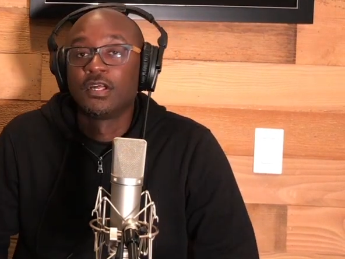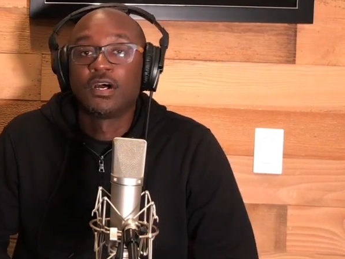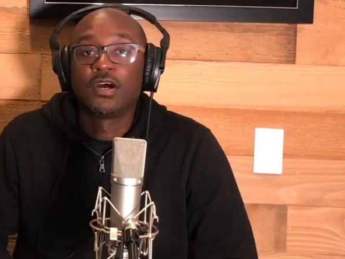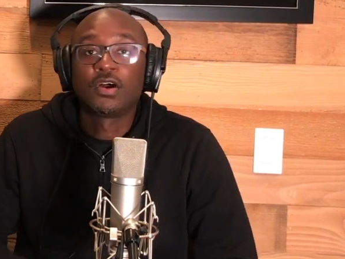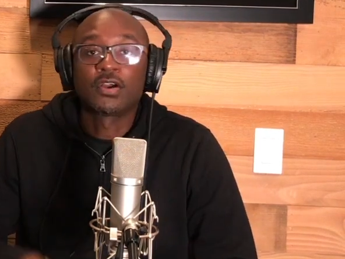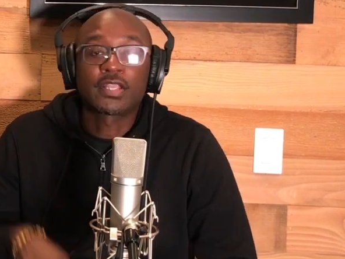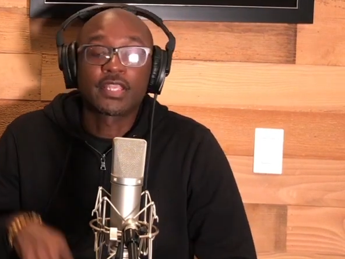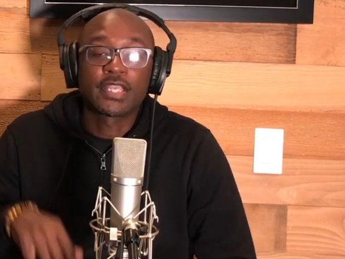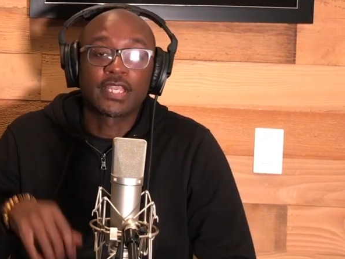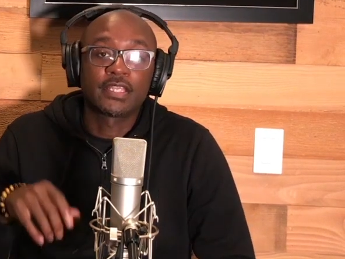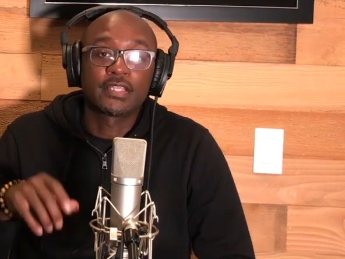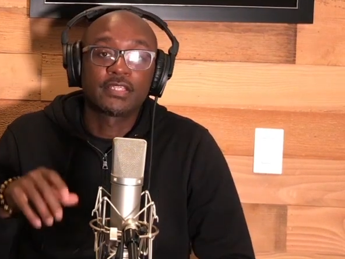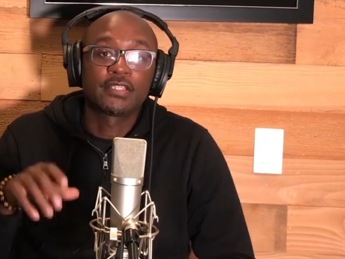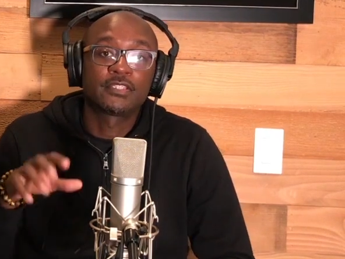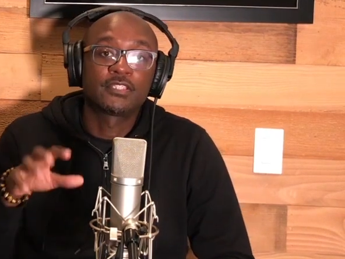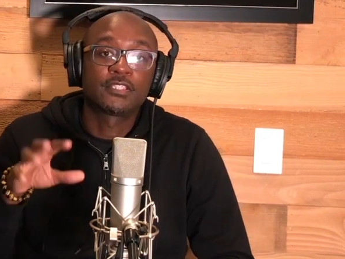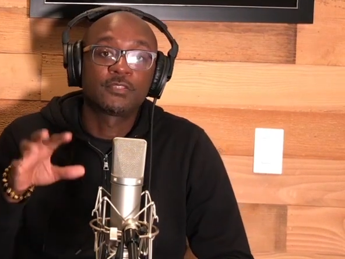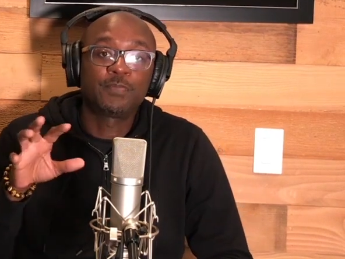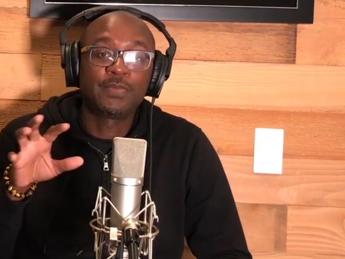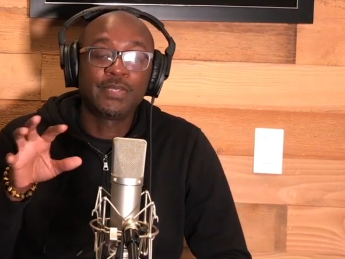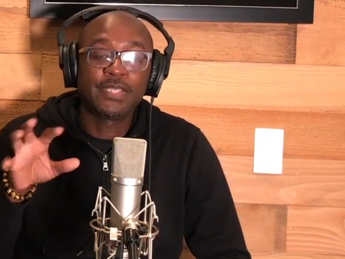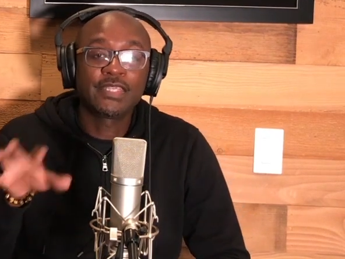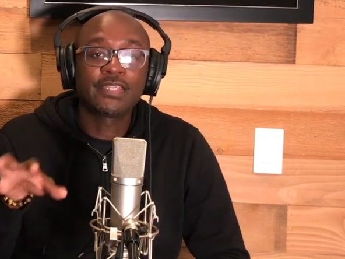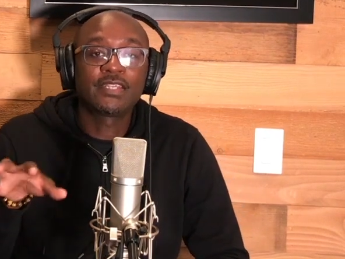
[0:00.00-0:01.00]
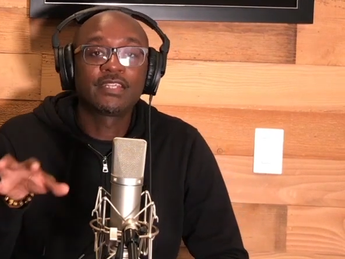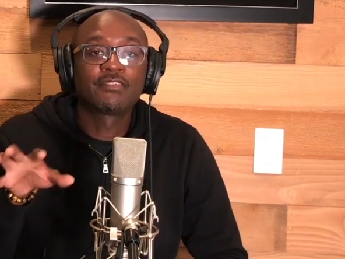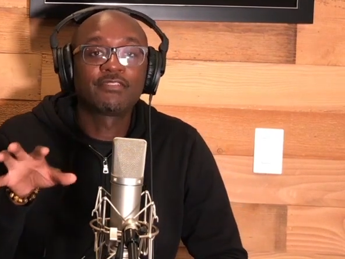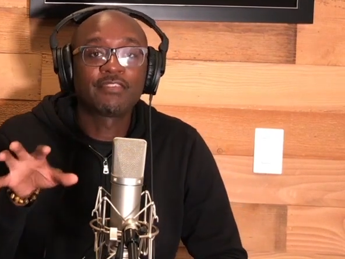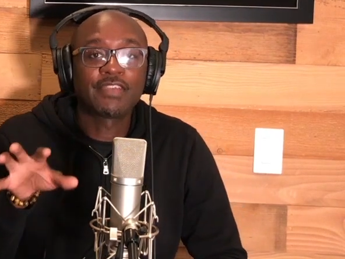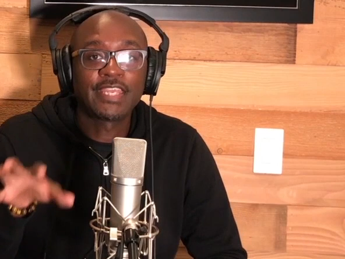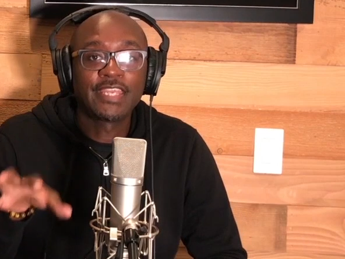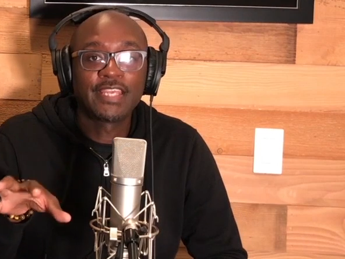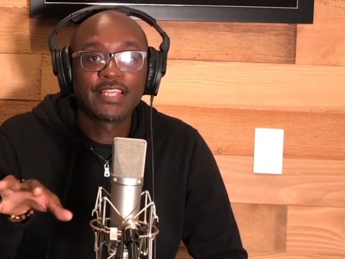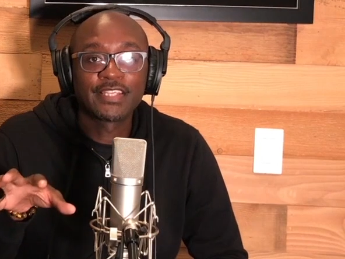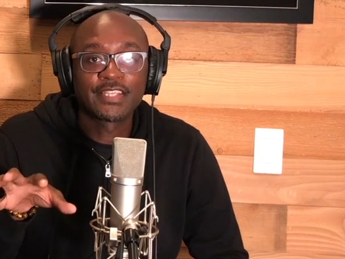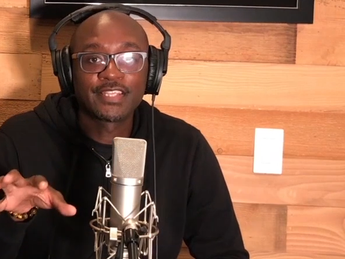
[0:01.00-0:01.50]
Okay, speaking of
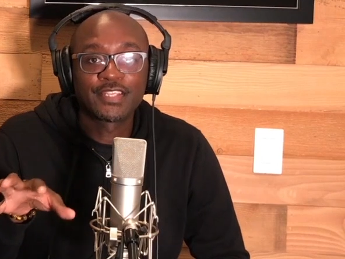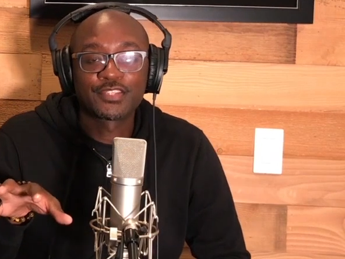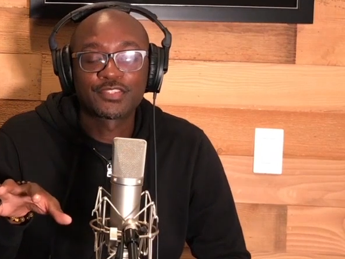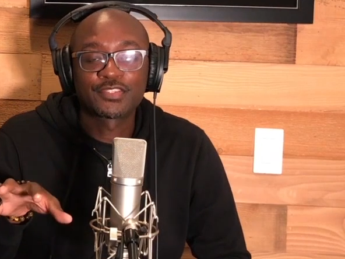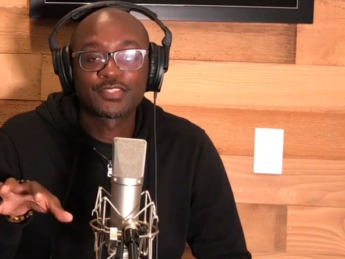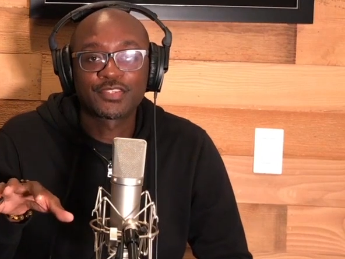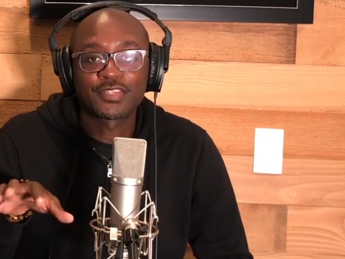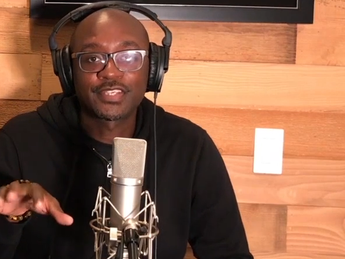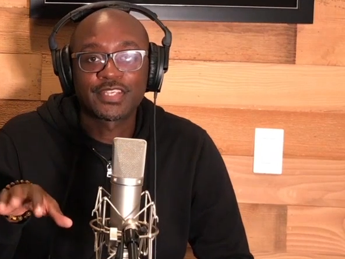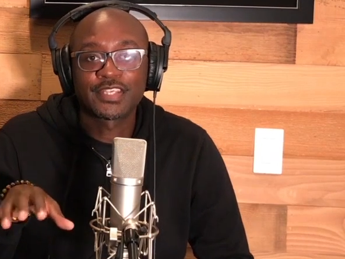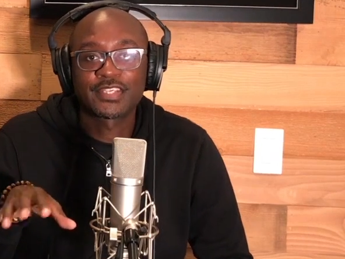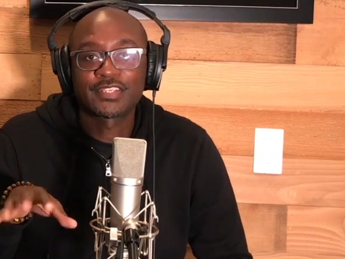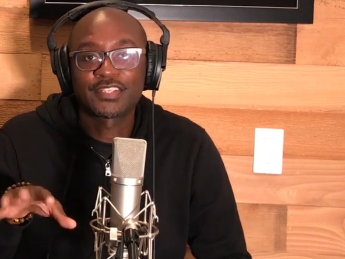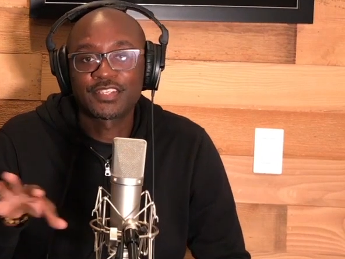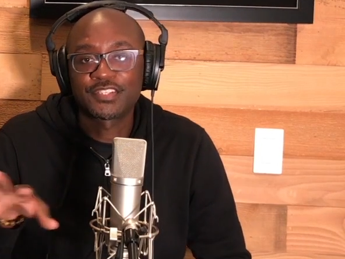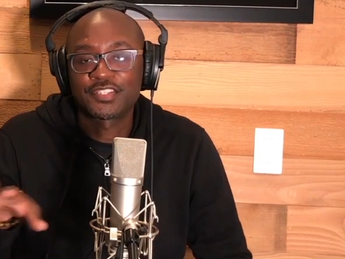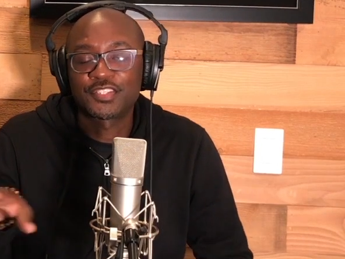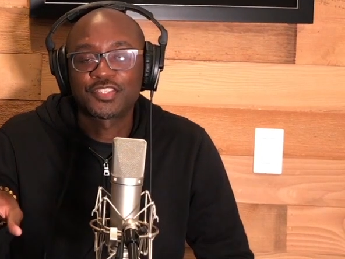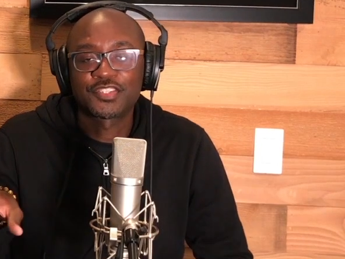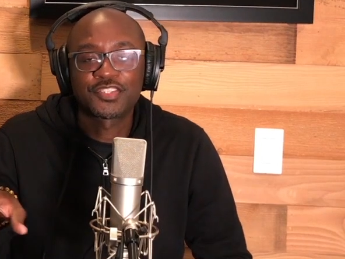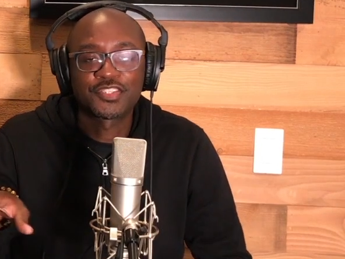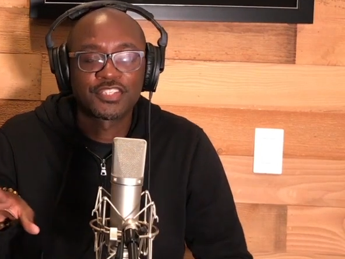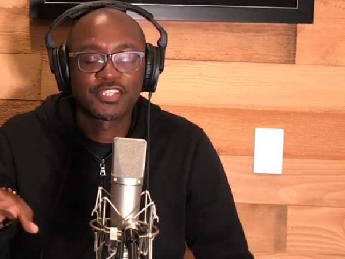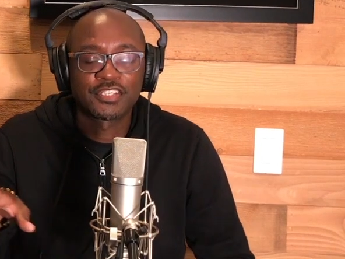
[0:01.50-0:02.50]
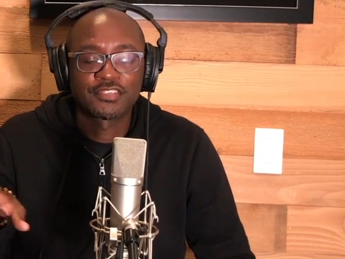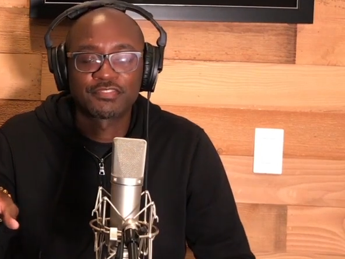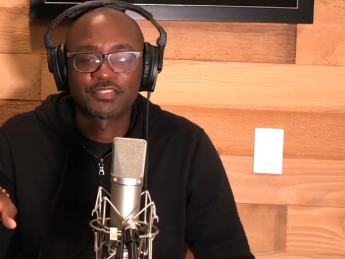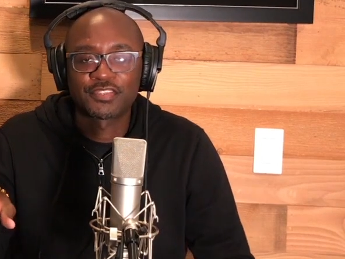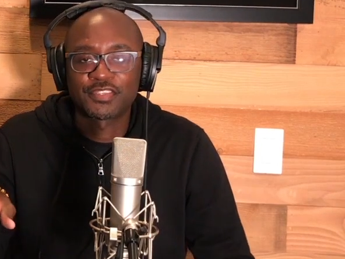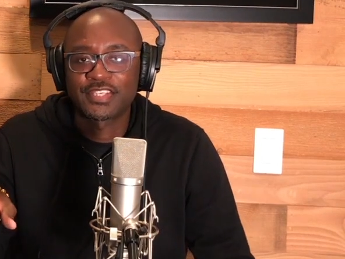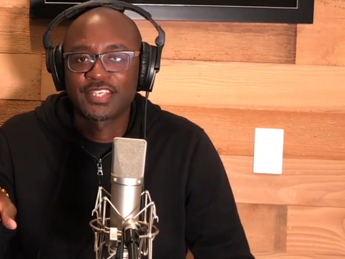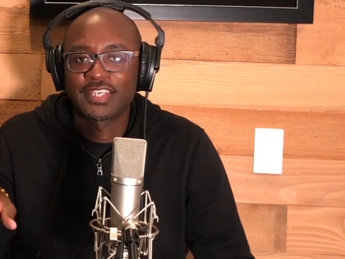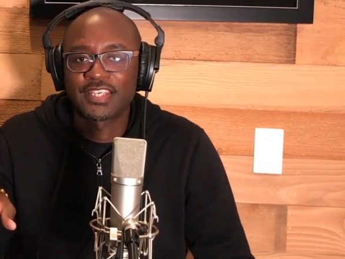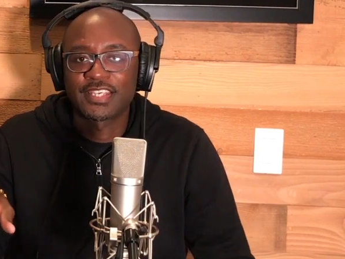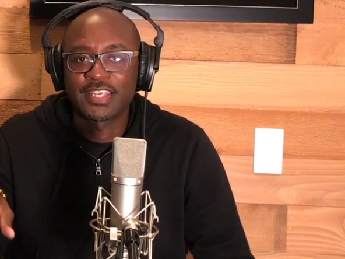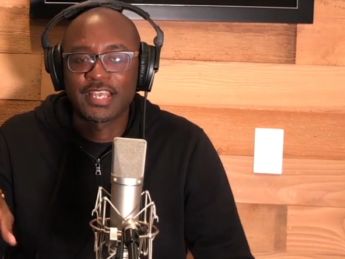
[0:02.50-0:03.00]
aliens, okay, let's just shift,
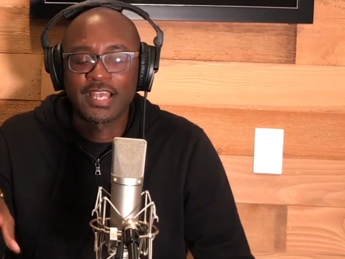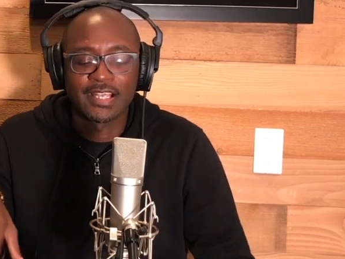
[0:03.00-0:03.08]
okay?